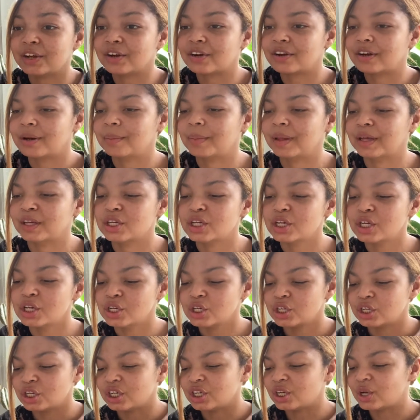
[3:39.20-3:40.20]
and I'm like,
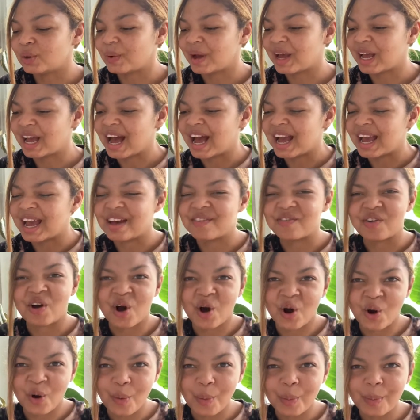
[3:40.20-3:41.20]
you know what, I have
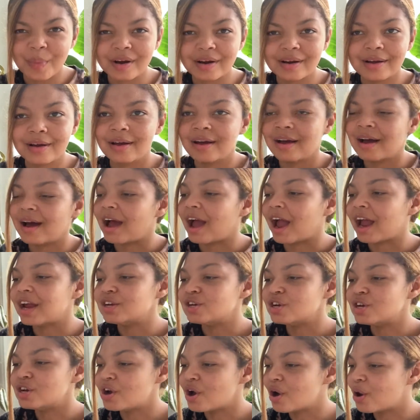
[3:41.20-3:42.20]
hope. I
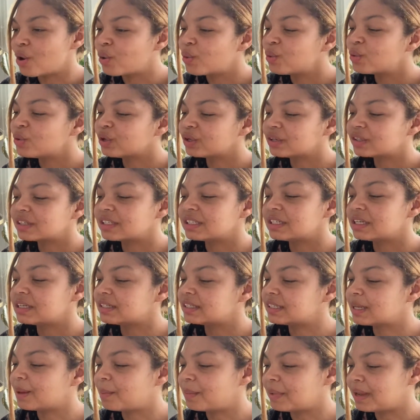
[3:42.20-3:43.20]
know there's still
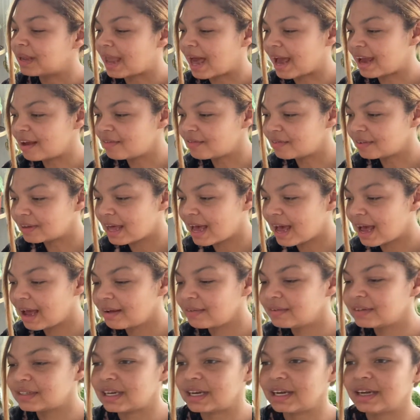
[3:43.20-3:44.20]
some life
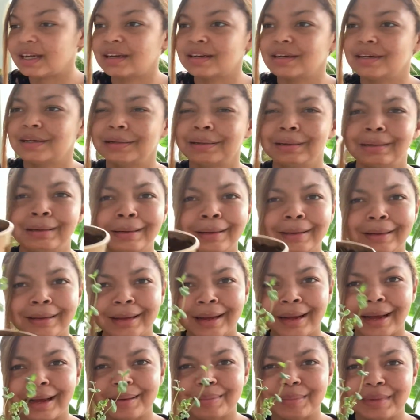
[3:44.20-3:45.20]
left, and
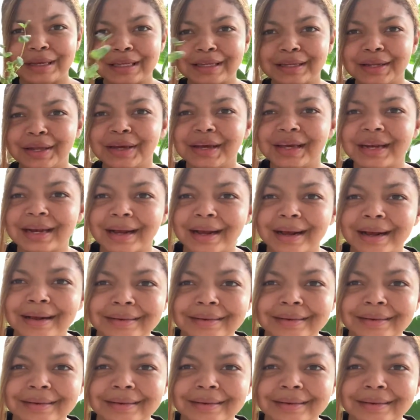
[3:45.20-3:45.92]
I mean, look at it.